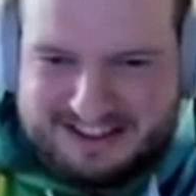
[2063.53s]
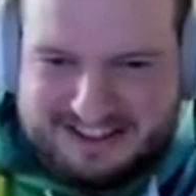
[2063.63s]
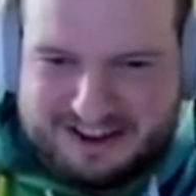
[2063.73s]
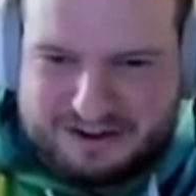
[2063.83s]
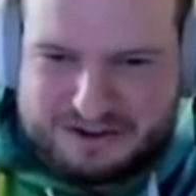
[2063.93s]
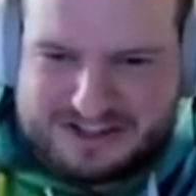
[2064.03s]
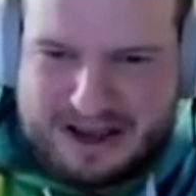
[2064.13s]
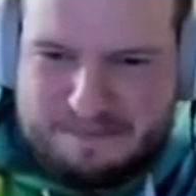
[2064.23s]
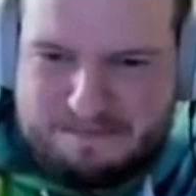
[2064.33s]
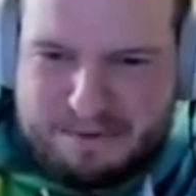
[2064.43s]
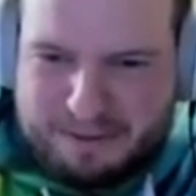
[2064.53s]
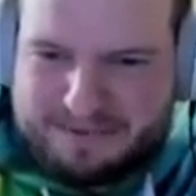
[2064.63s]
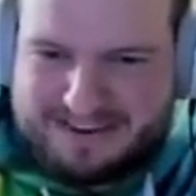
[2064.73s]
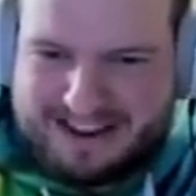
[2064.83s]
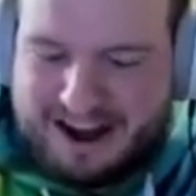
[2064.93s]
Knuckles just getting
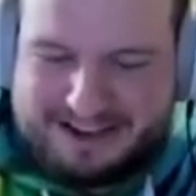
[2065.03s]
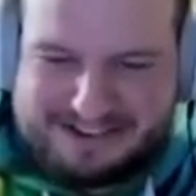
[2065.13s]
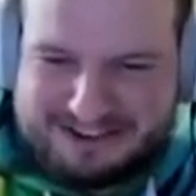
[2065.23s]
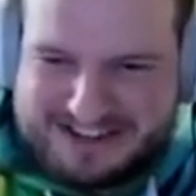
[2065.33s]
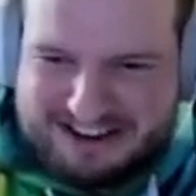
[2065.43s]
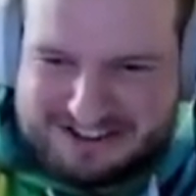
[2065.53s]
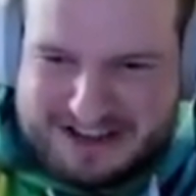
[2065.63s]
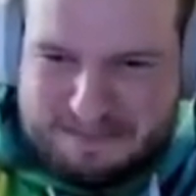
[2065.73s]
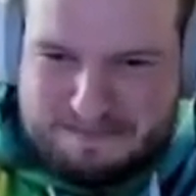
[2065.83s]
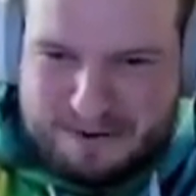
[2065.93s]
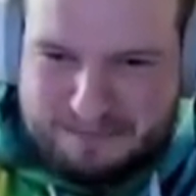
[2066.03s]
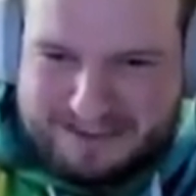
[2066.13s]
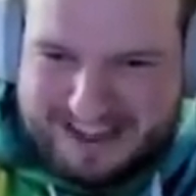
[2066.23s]
bopped. Sorry, Tails just getting bopped.